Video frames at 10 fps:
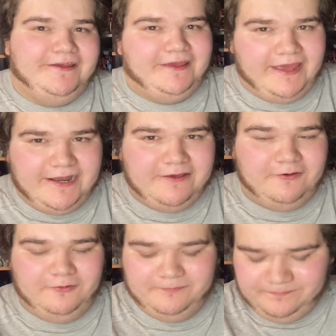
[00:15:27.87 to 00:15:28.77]

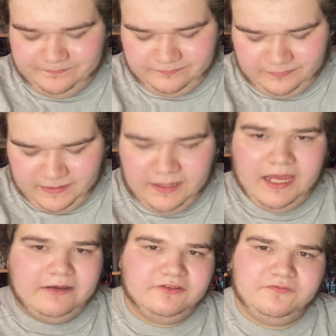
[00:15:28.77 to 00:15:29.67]
Anywho,
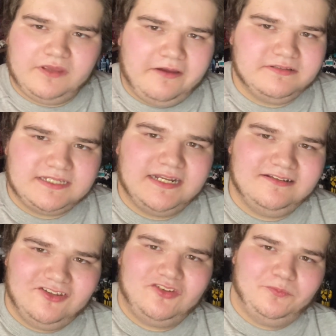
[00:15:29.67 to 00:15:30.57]
I was kind of
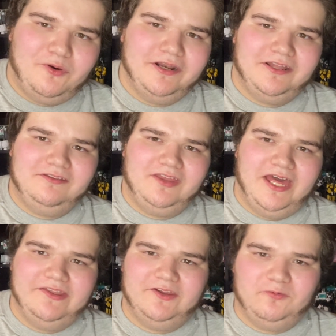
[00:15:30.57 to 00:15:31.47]
disappointed
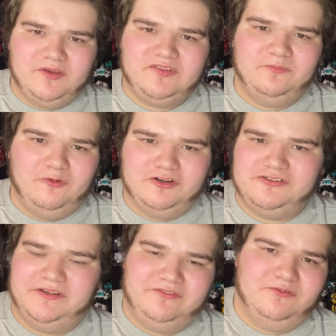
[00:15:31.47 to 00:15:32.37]
that there wasn't more
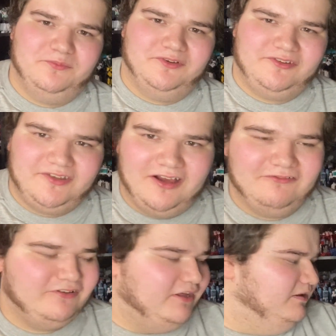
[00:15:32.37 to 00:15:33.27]
Transformers stuff.